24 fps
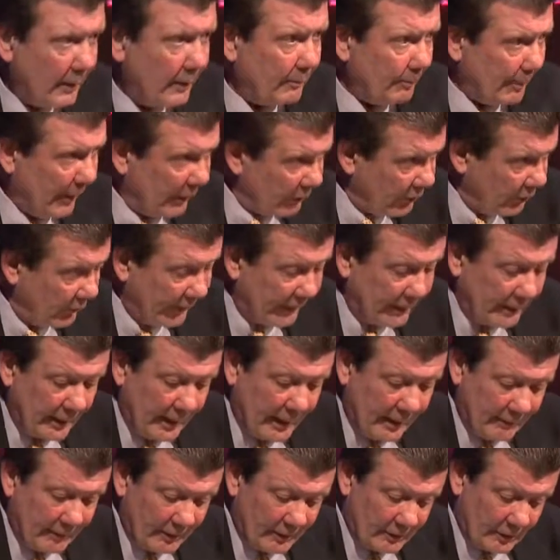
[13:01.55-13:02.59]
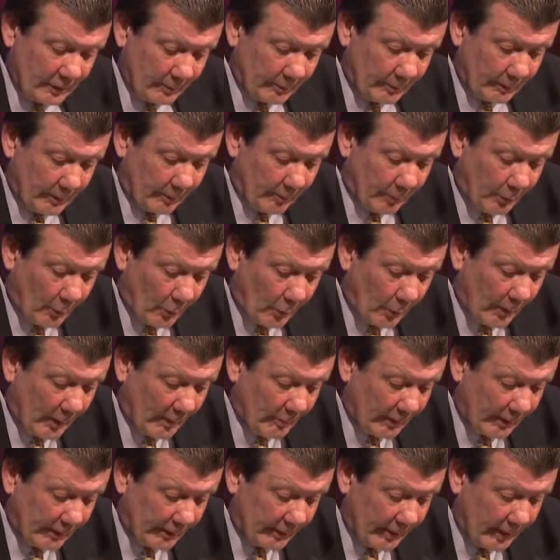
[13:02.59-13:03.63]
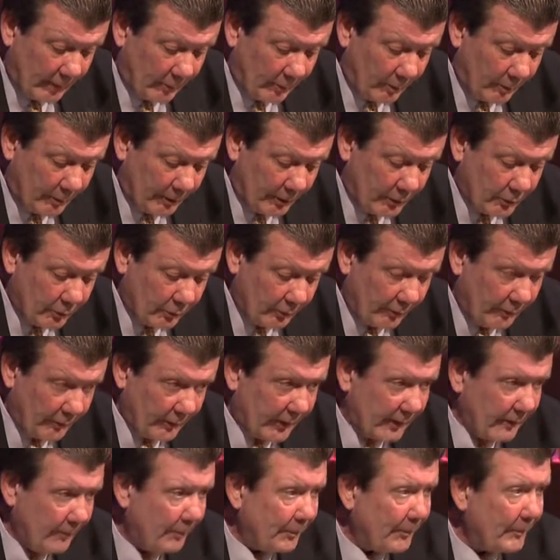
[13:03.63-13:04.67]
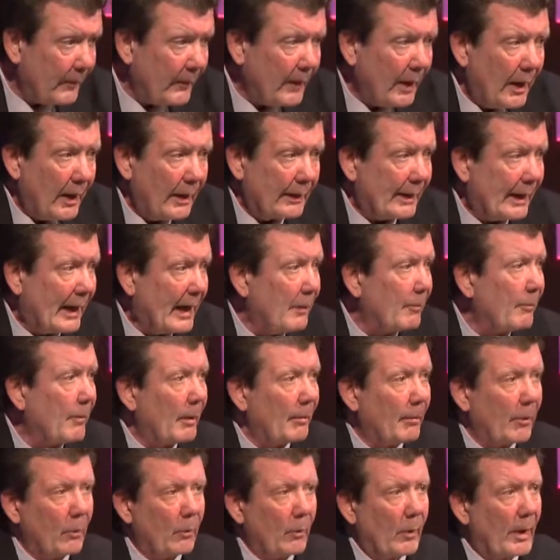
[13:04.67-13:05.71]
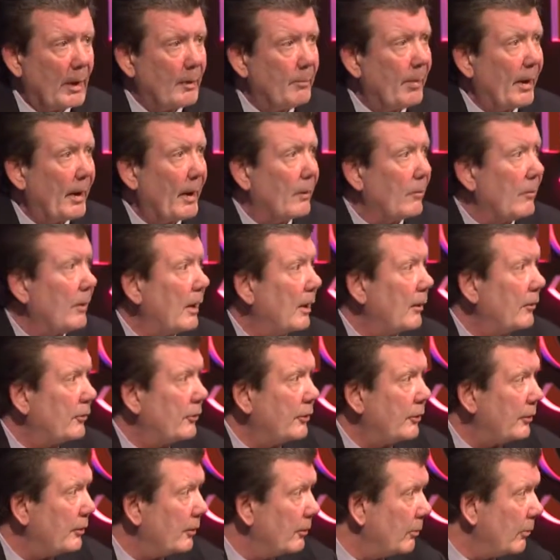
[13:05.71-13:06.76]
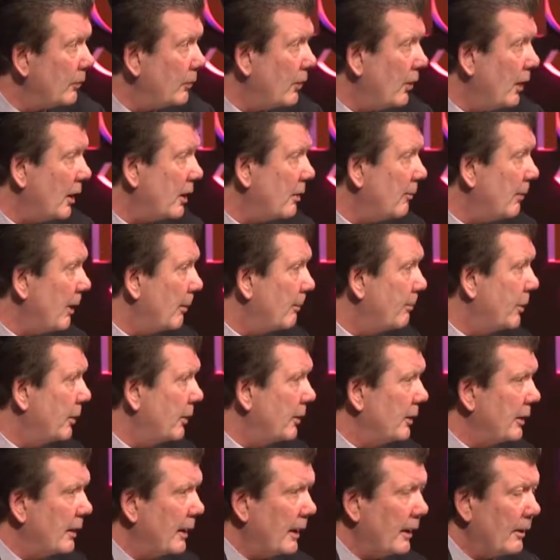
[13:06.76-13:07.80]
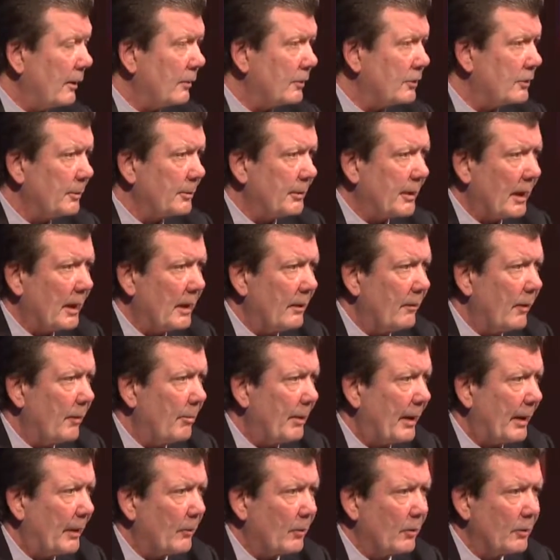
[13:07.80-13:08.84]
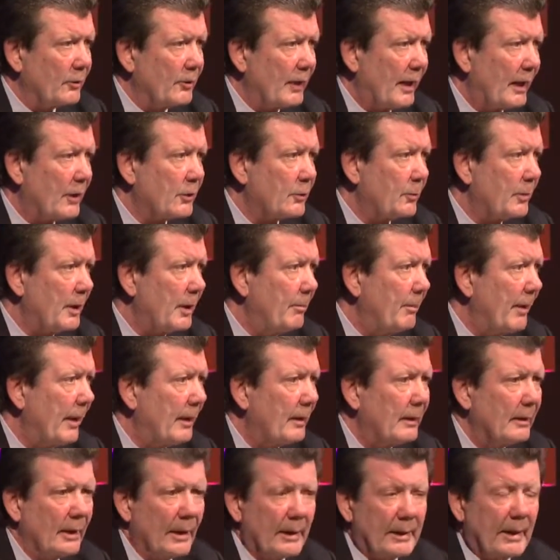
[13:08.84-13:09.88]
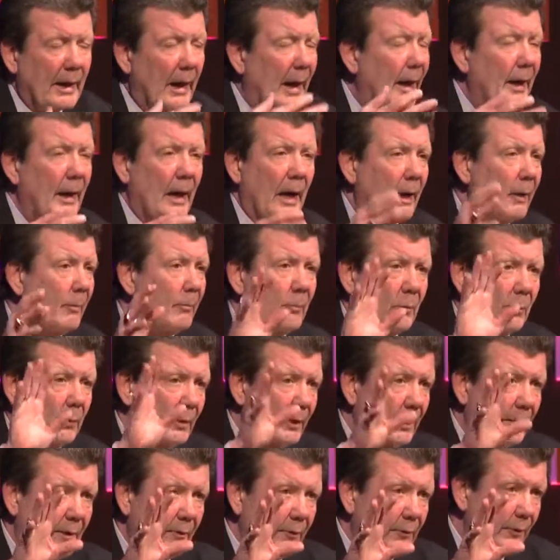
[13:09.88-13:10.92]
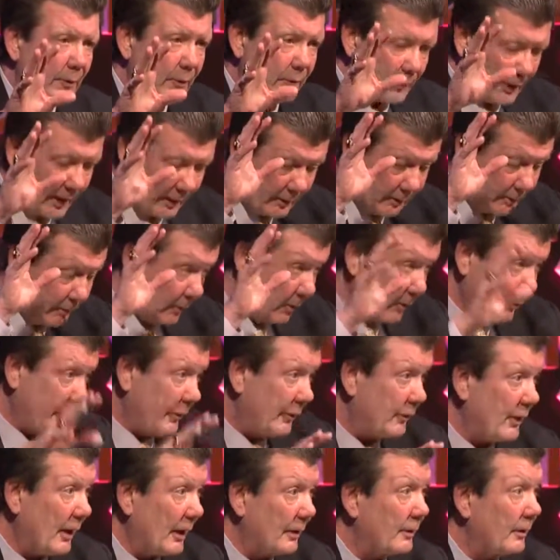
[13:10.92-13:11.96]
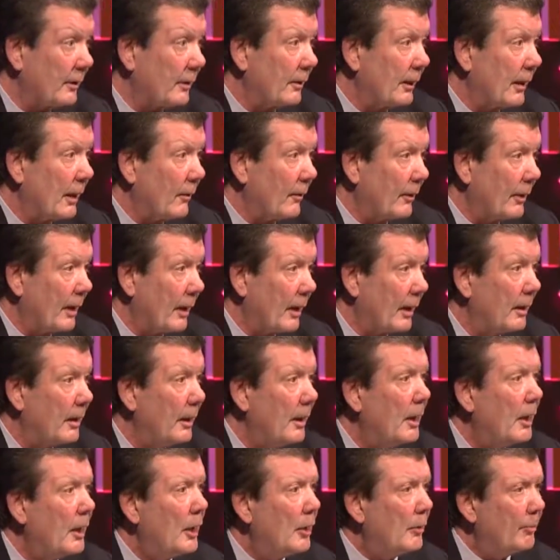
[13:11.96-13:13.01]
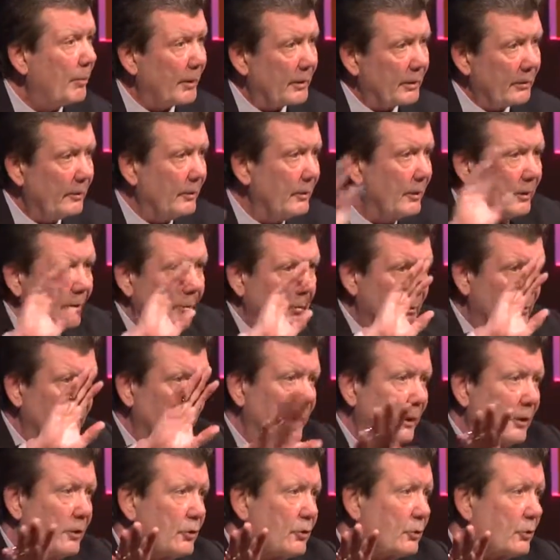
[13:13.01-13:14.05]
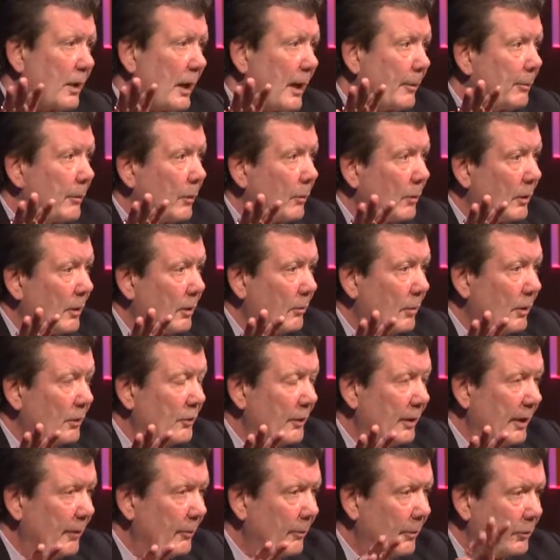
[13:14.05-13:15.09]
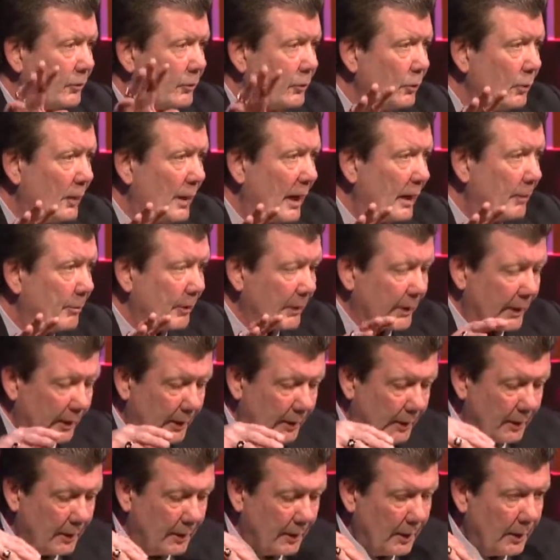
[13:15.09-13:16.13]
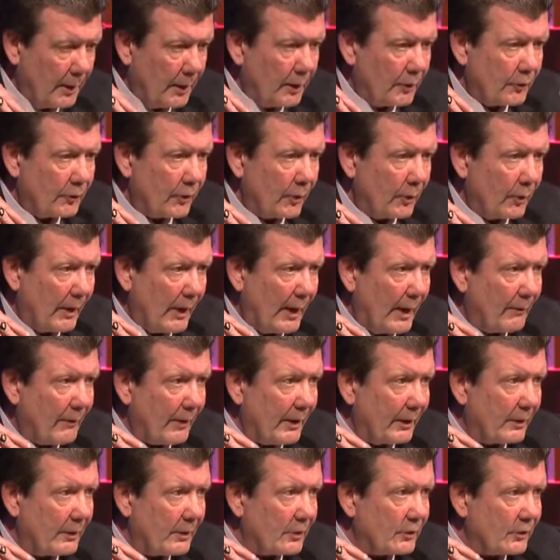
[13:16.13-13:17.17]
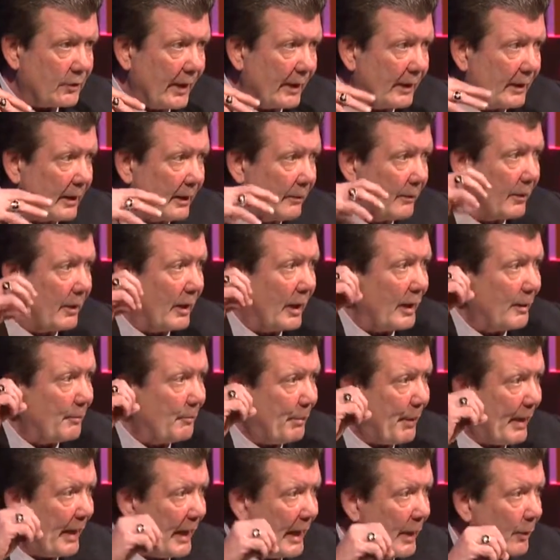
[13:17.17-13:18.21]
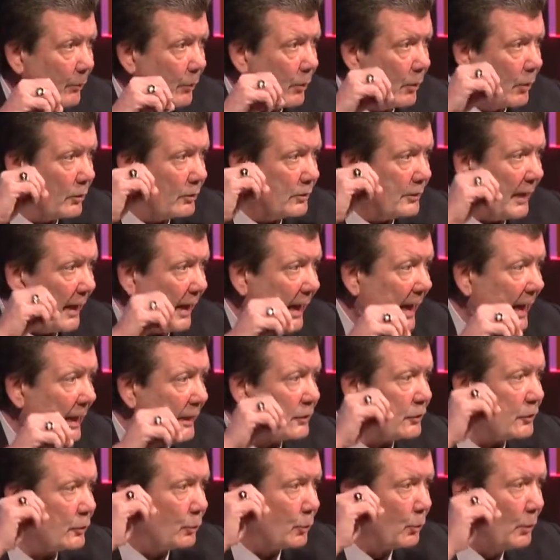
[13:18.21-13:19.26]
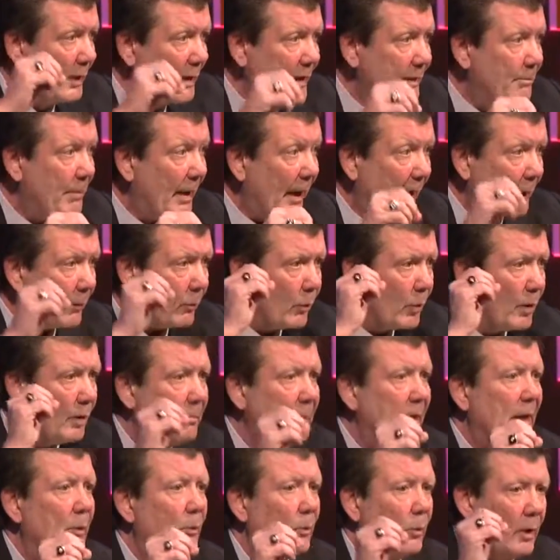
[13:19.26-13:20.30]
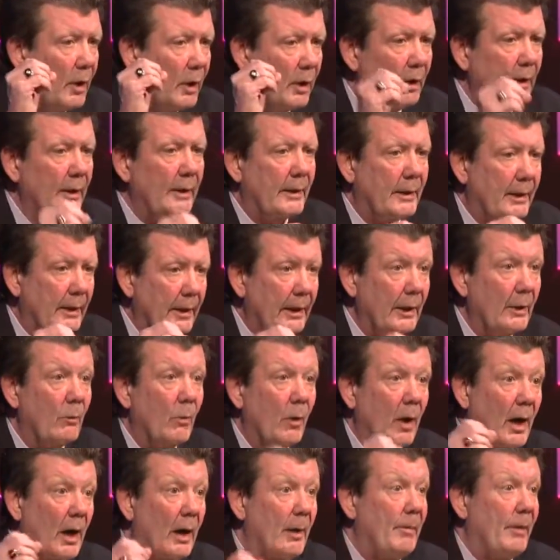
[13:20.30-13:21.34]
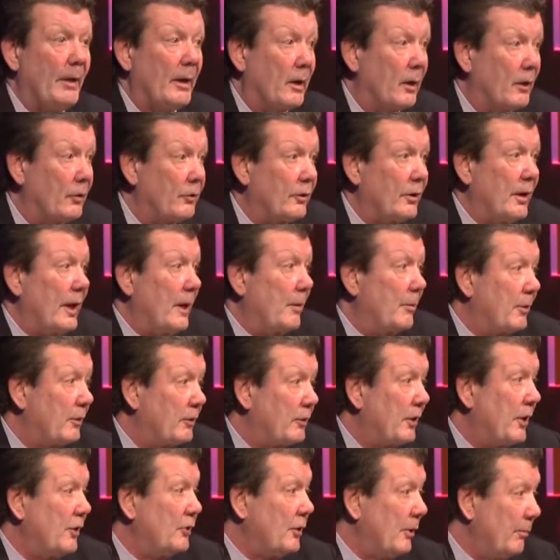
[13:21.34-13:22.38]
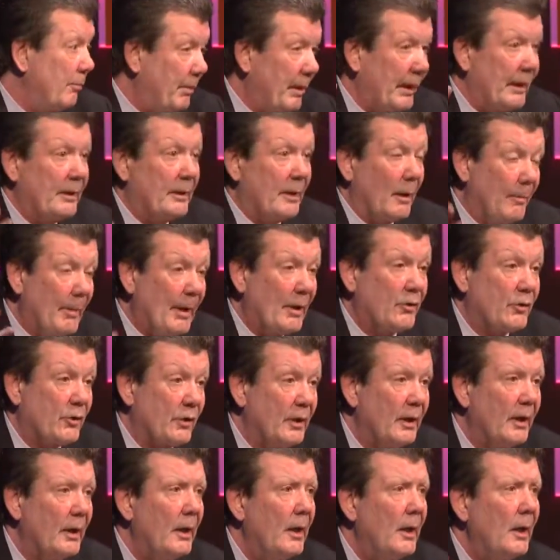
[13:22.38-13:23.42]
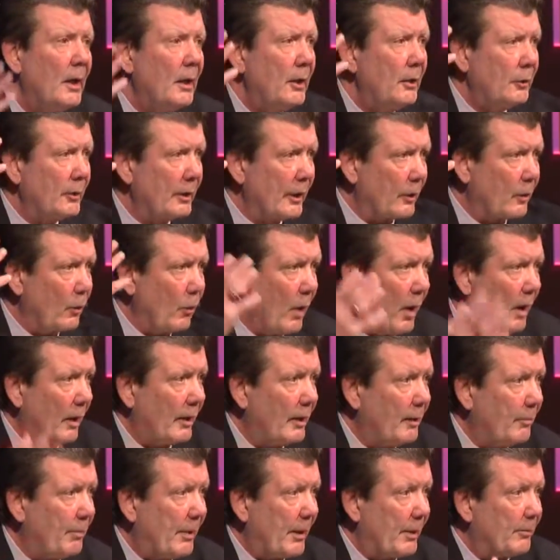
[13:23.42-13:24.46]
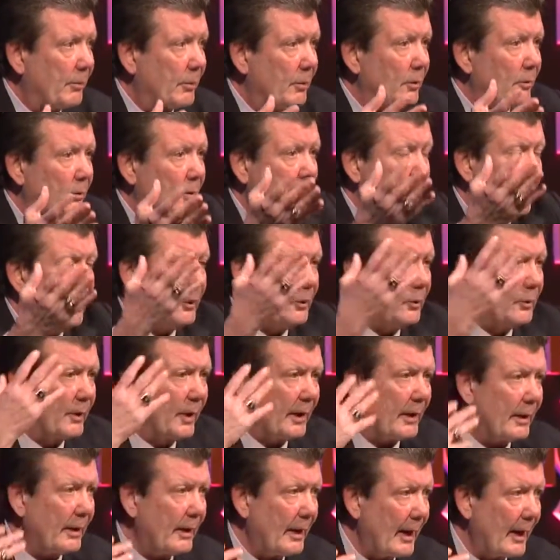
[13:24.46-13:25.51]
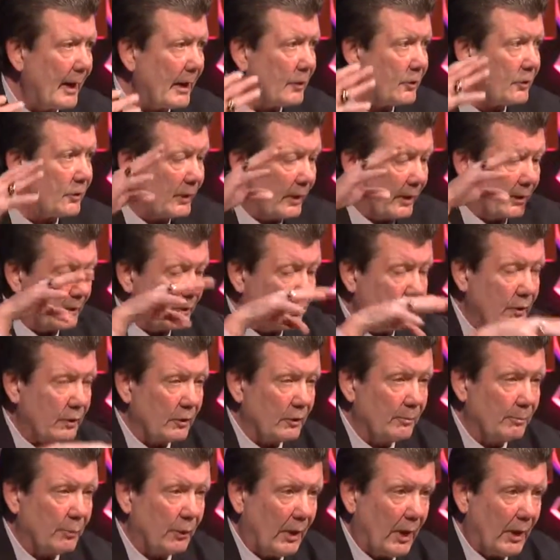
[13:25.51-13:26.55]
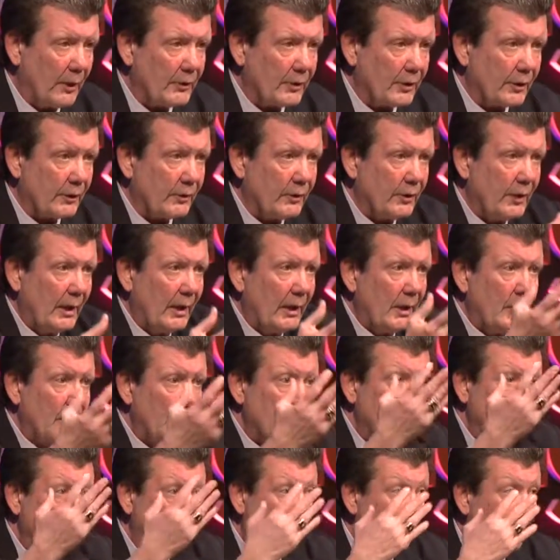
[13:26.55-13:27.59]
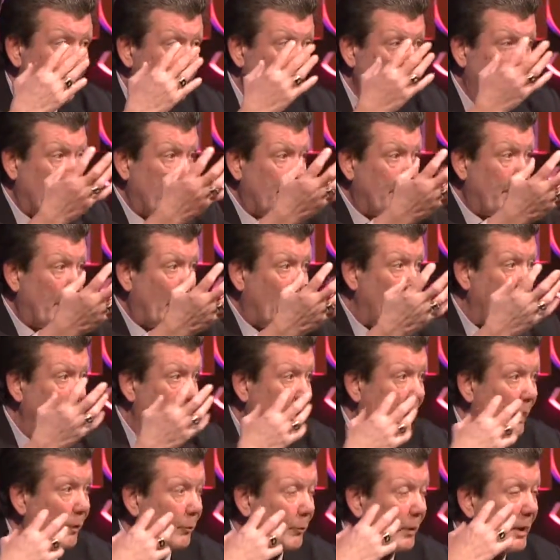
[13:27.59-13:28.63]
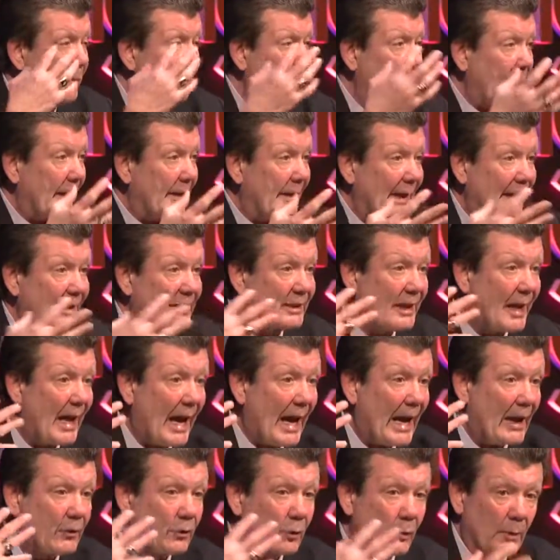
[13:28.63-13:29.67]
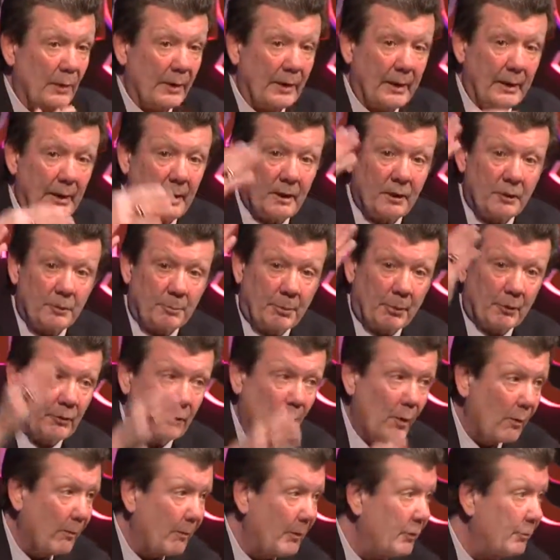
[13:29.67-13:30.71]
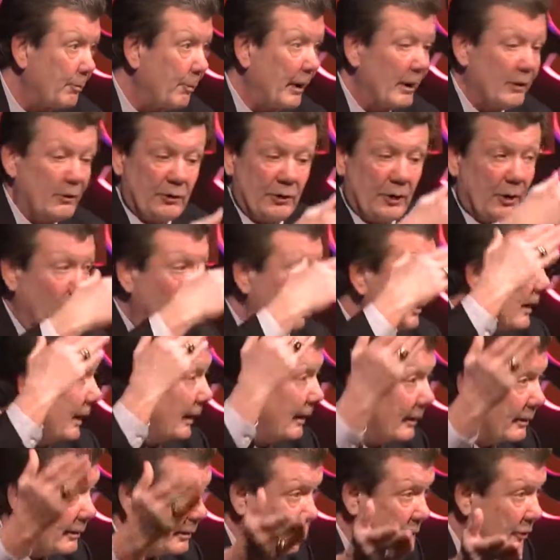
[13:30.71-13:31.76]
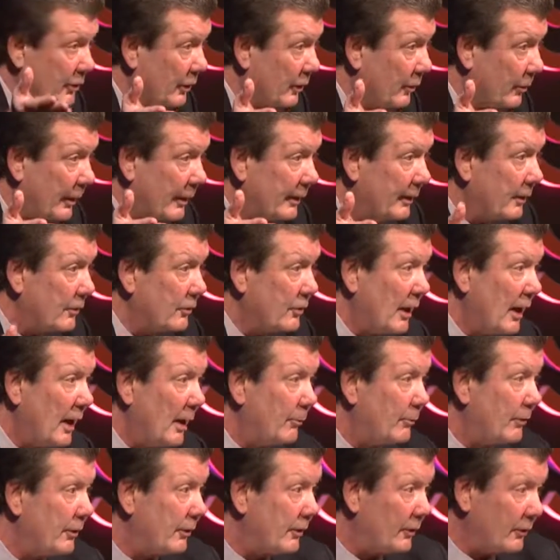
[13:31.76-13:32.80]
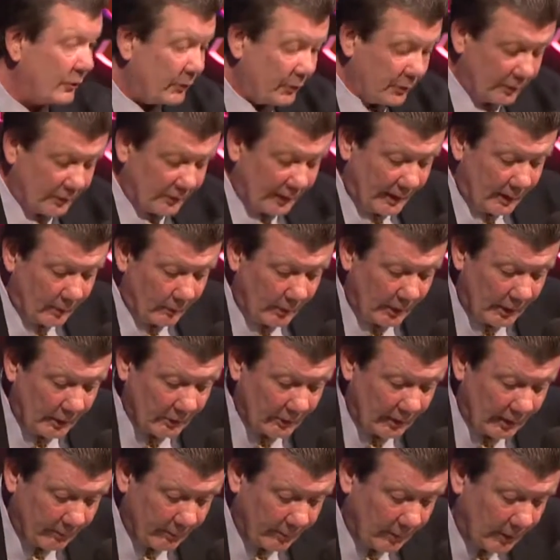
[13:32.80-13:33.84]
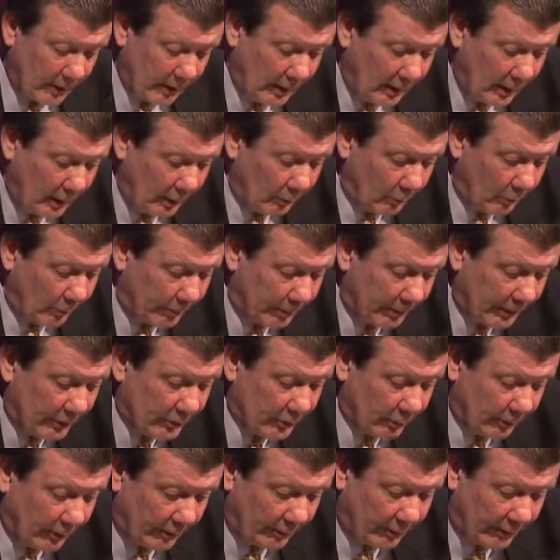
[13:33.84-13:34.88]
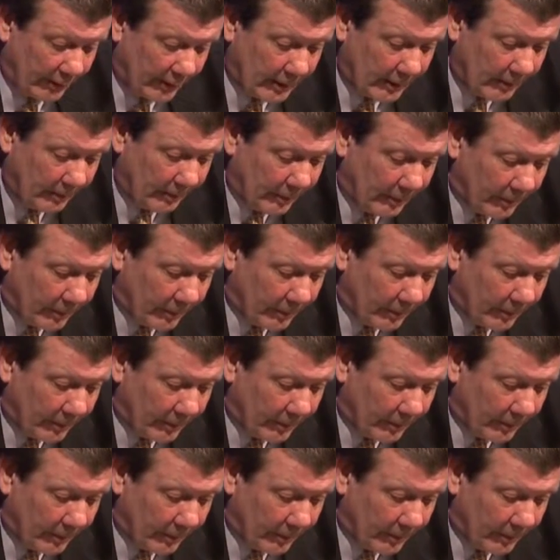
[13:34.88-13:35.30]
Pennsylvania having a program like that would be terrific. And then I remember way back when I was here, that we're talking about putting together some kind of a payroll tax rebate, and I'm really confused. I don't know if it's out there now or not, but you would need to scrap what it was anyway. It was too complicated. So having at the state level a payroll tax rebate would be really key. Why? Because labor is such a big dimension. You get quality people, you get enhanced on certain projects to be able to have part of that rebate. That's cash-oriented, it's performance-based. You don't get it unless you create the jobs at the stated wage level. Would be terrific.